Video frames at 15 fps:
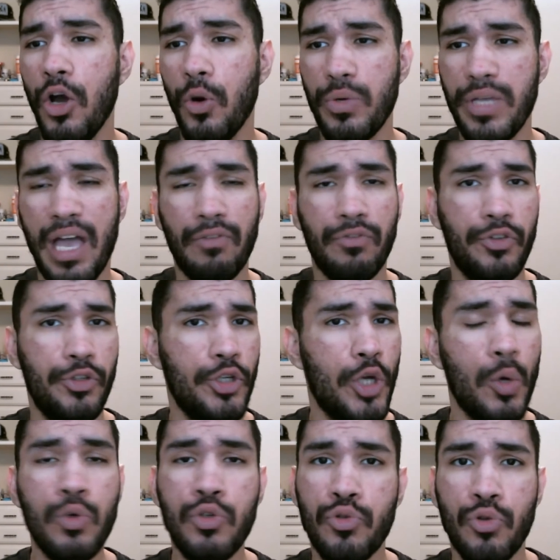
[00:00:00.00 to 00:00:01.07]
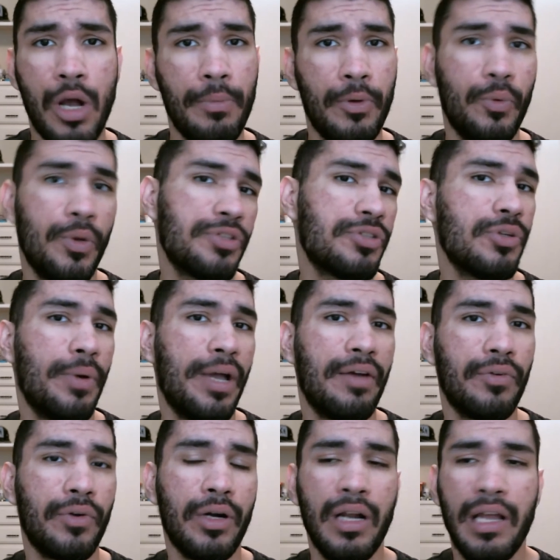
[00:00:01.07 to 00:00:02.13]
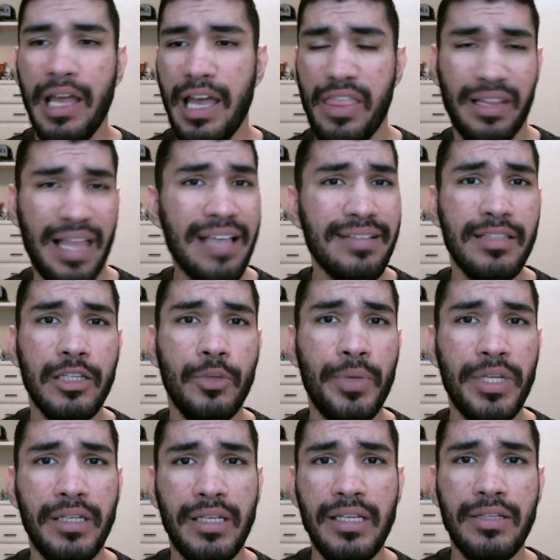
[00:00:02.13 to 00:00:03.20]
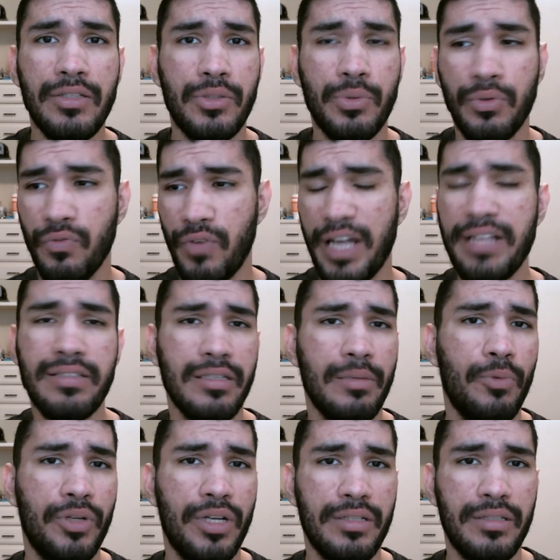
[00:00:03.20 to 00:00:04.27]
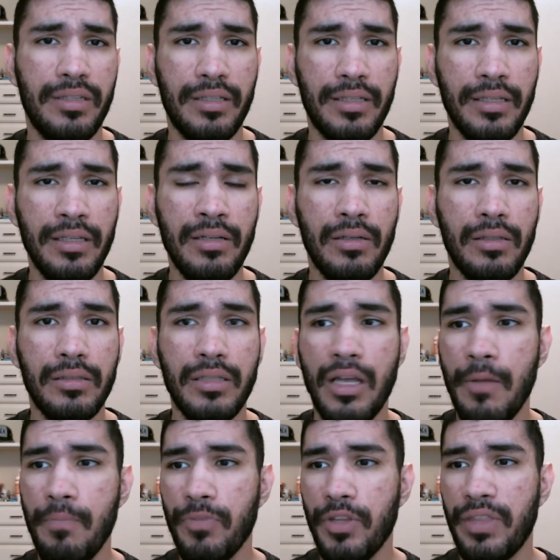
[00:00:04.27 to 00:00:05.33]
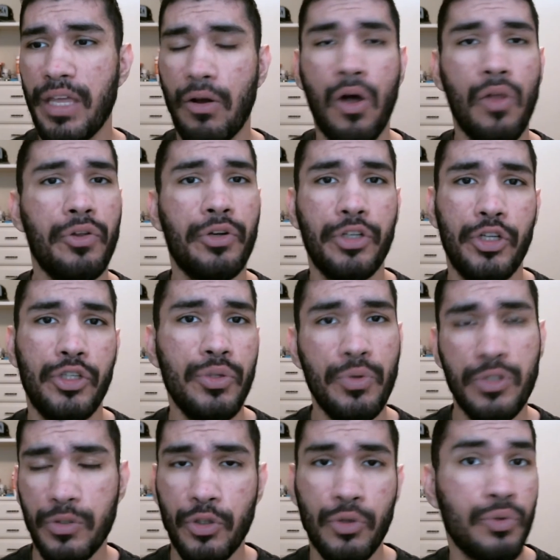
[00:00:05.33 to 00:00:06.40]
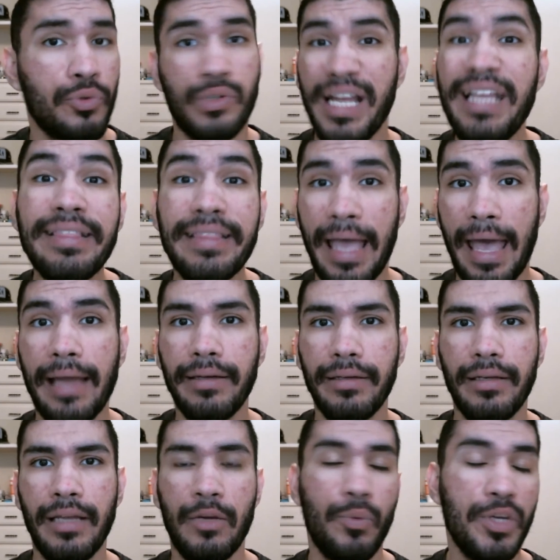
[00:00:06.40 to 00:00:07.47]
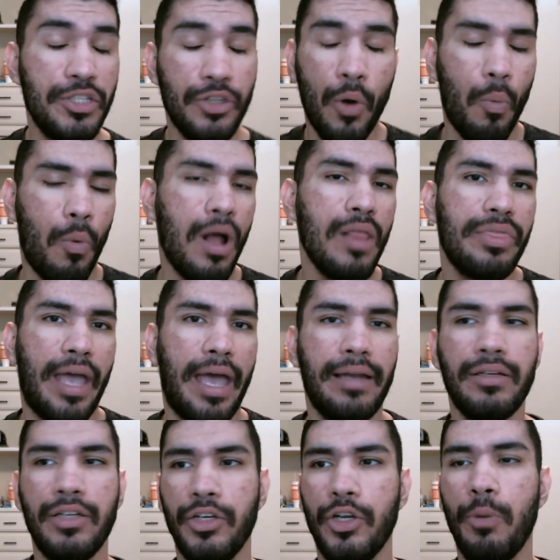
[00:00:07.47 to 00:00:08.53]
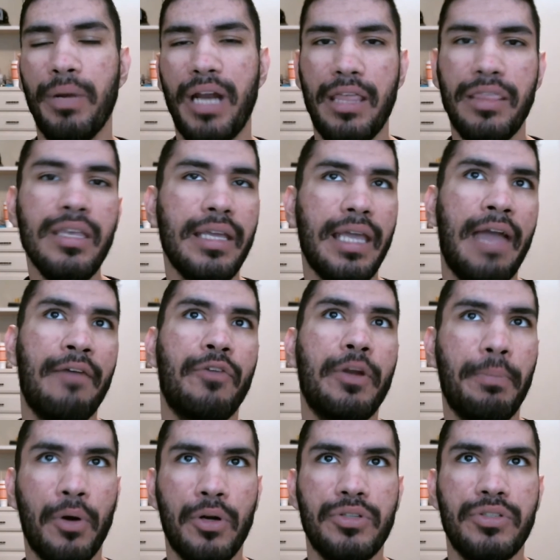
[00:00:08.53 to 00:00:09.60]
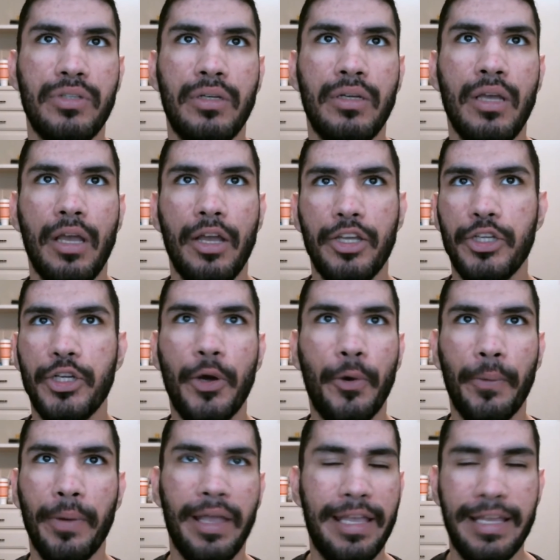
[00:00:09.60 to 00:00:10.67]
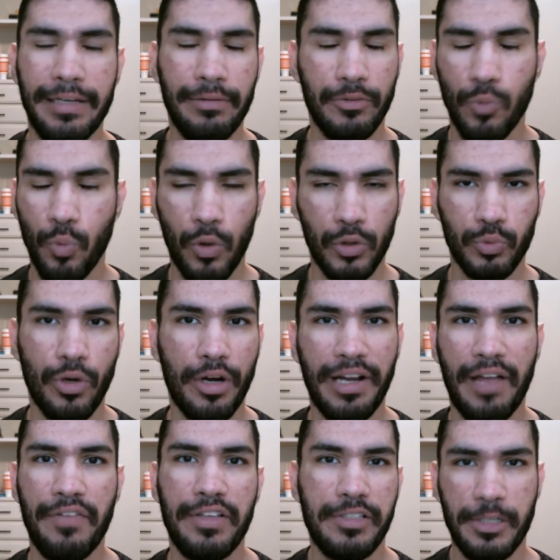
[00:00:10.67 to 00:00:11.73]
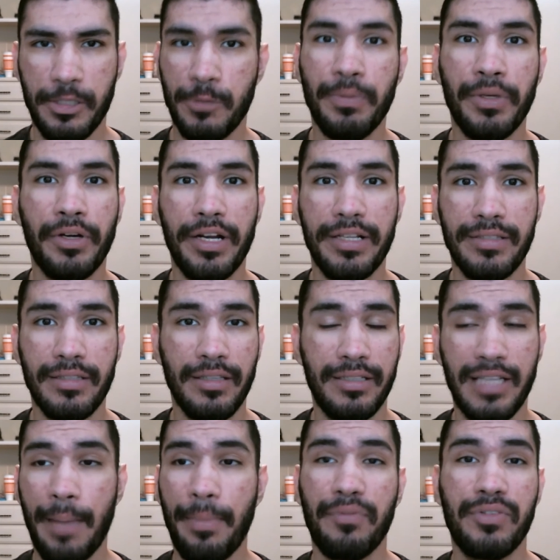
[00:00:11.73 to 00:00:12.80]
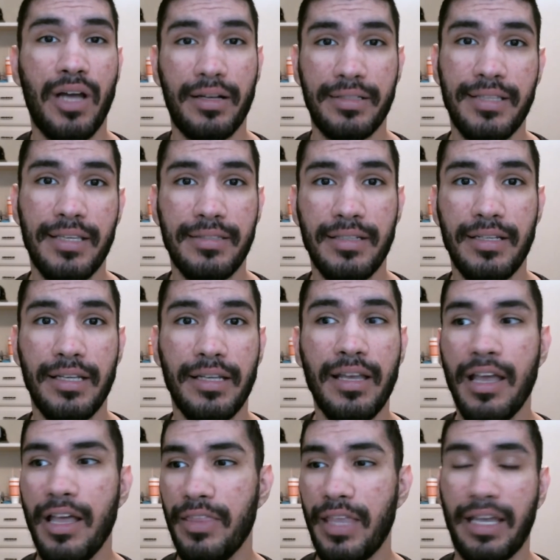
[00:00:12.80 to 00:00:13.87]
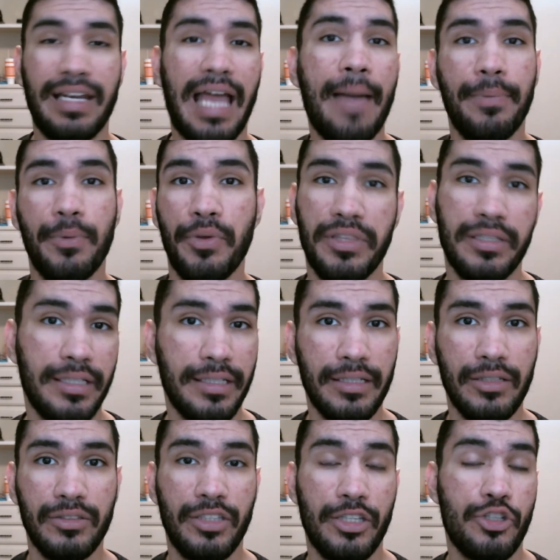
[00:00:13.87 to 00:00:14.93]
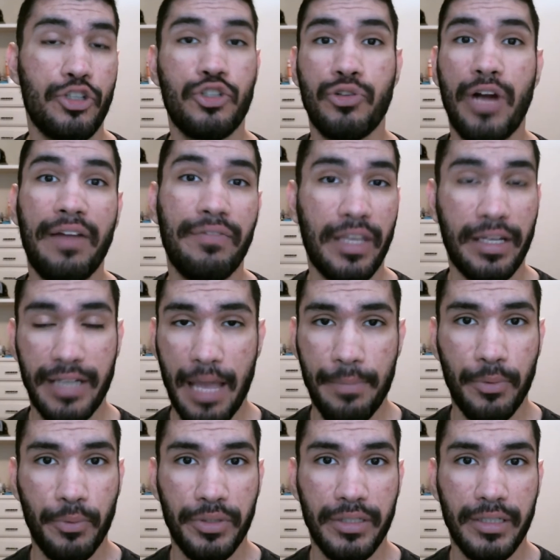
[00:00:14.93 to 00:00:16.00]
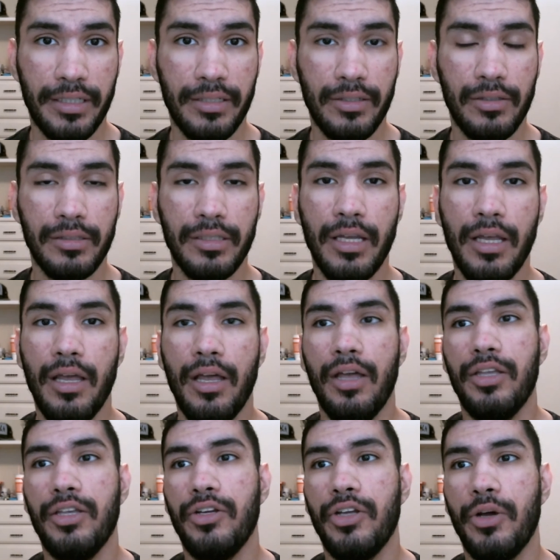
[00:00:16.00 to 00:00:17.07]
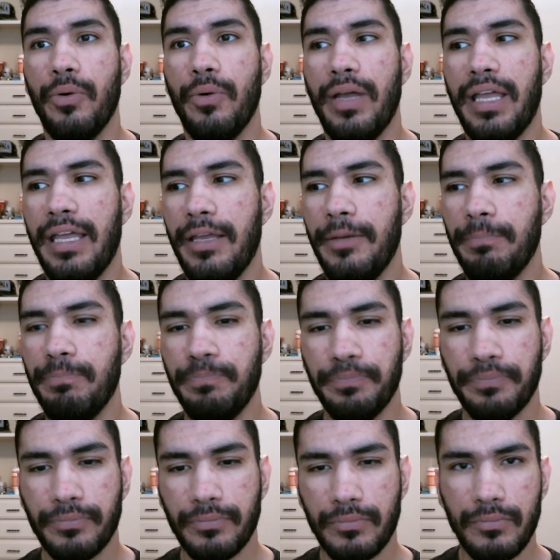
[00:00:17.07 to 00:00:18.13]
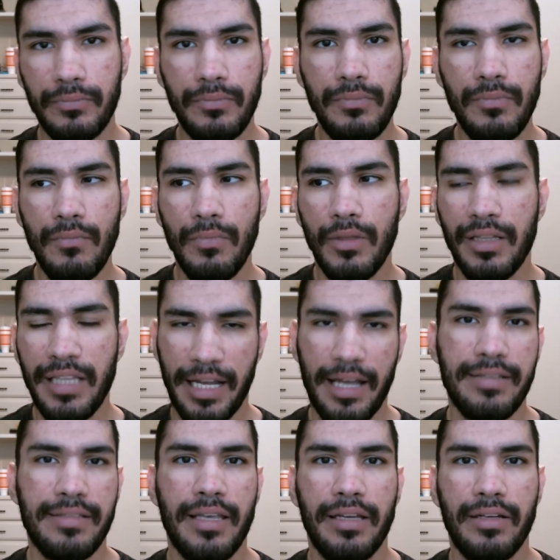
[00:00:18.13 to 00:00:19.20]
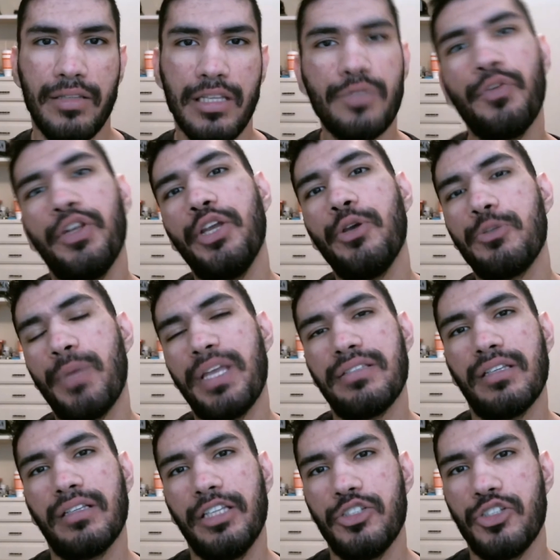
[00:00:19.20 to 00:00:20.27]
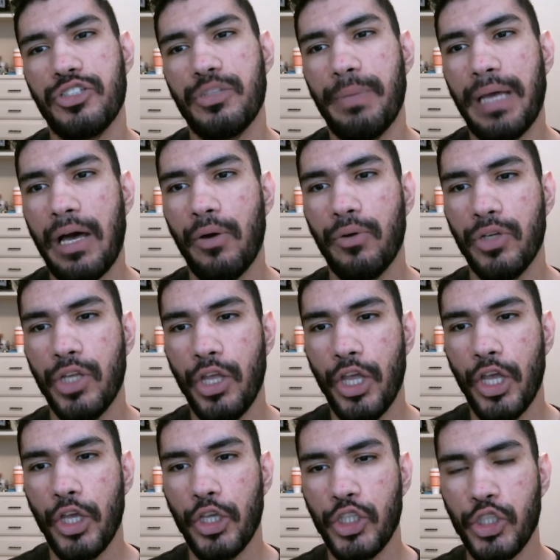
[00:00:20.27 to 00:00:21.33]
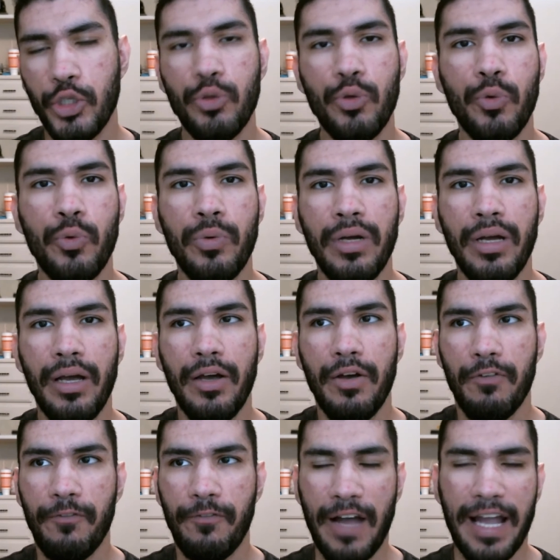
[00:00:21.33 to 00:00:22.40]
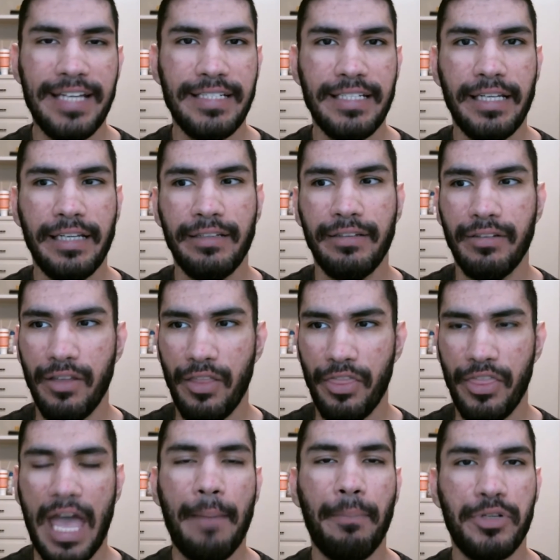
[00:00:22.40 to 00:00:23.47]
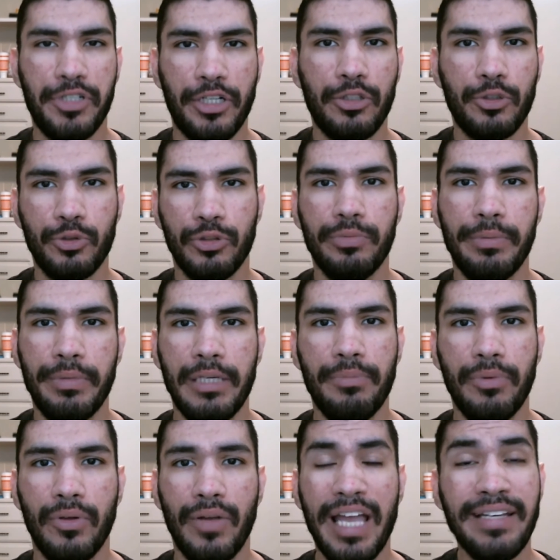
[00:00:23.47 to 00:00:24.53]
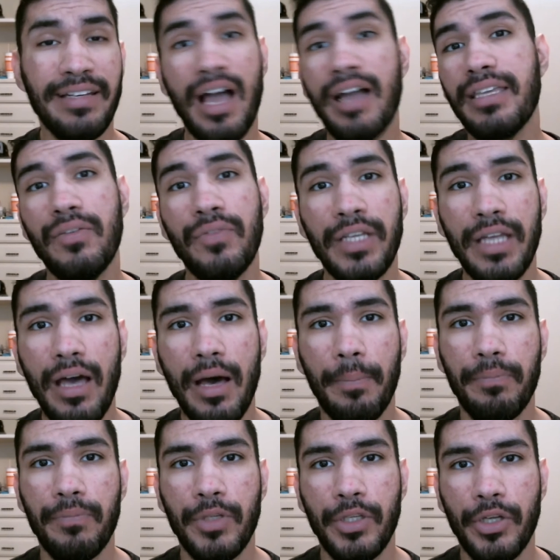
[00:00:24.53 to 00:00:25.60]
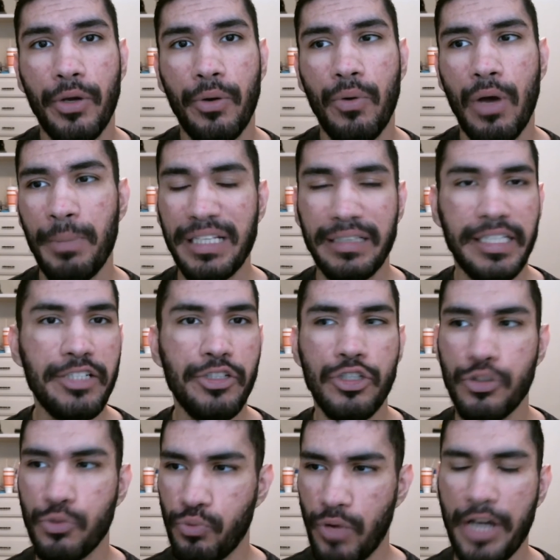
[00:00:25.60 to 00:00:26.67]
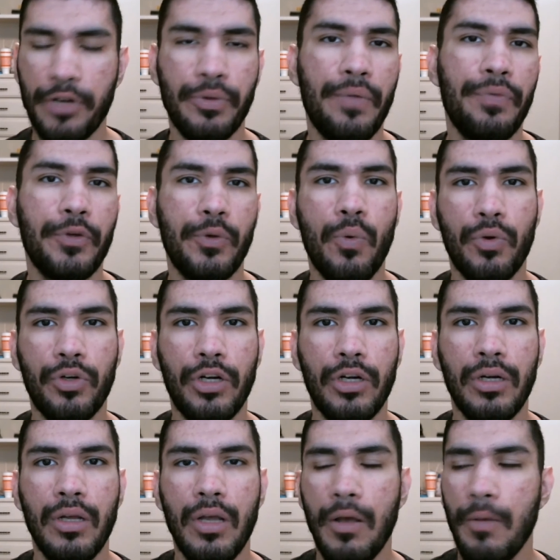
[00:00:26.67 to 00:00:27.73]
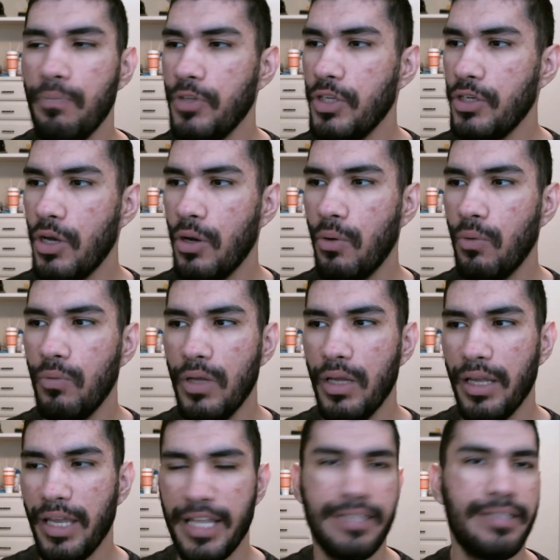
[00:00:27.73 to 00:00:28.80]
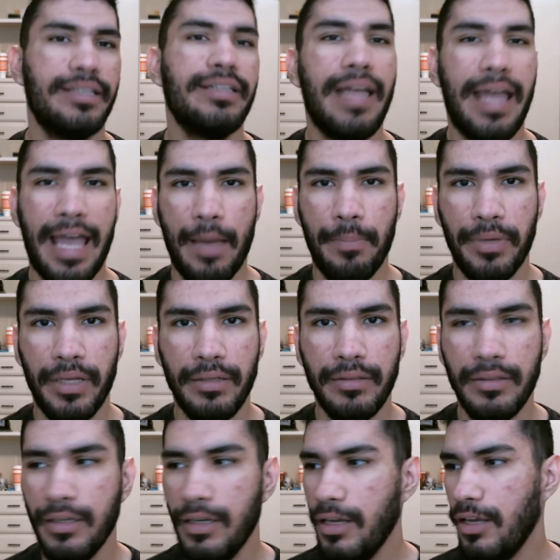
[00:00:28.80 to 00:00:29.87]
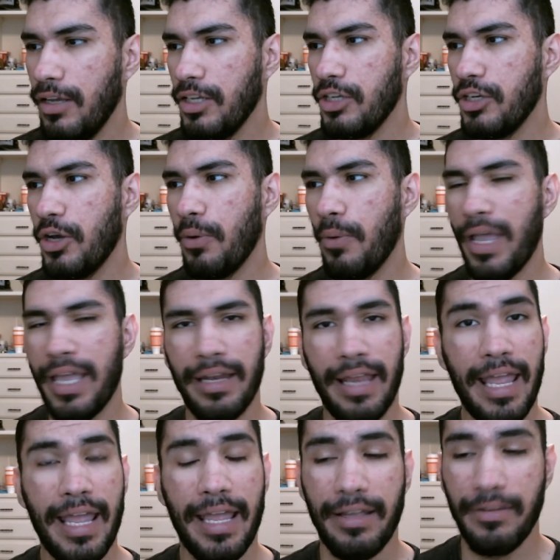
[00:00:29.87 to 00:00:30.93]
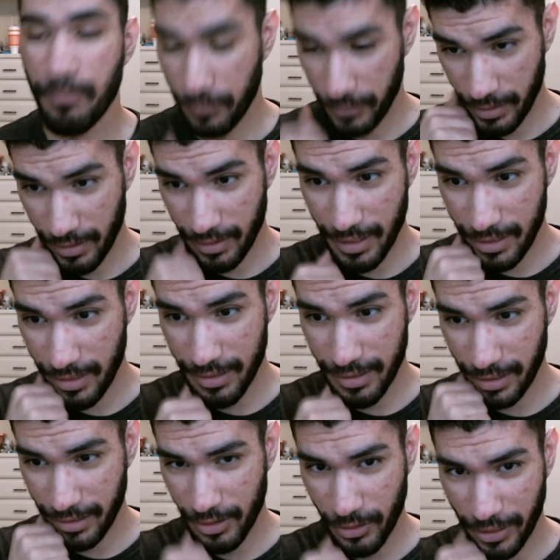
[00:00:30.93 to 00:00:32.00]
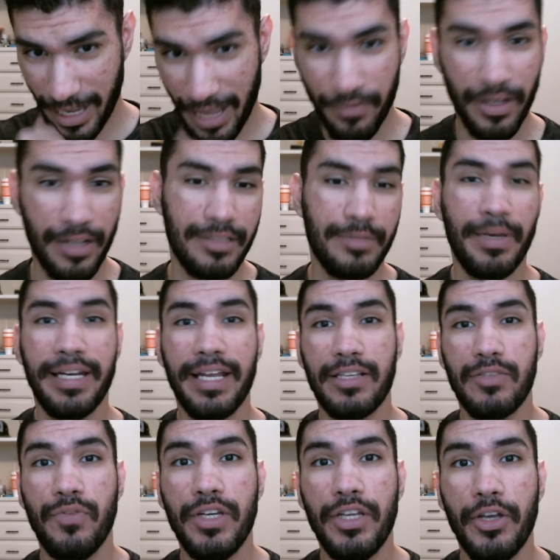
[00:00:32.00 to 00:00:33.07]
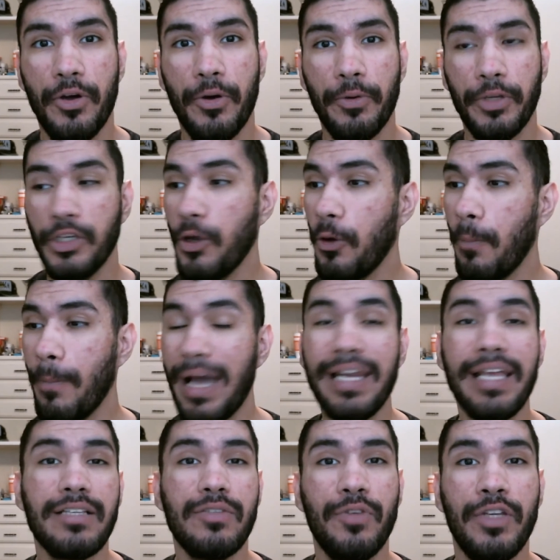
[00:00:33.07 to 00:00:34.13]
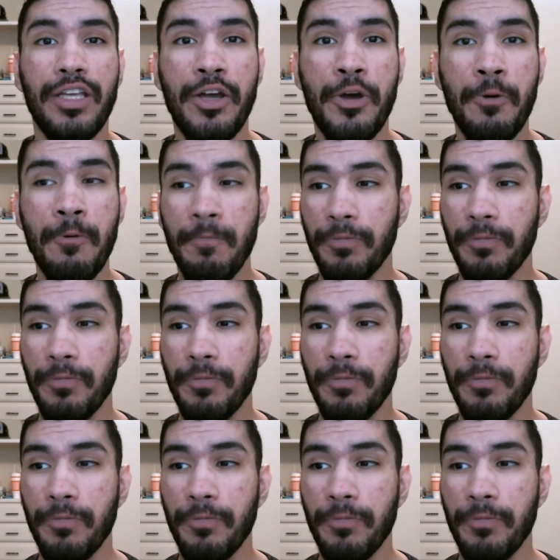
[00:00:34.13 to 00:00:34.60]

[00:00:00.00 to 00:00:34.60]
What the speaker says: We have no drama whatsoever. And the last thing we need is to invite someone into the guild that all they're going to do is create that. And we don't want that, But I think every person, in World of Warcraft has experienced the type of toxicity that could happen within a guild and the strife that could happen within a guild, And like I said, this video is basically just about you finding that particular group of people and not giving up, I mean, Legion's right around the corner, it's going to happen, and hey, this is a little caveat to my next video, my next video,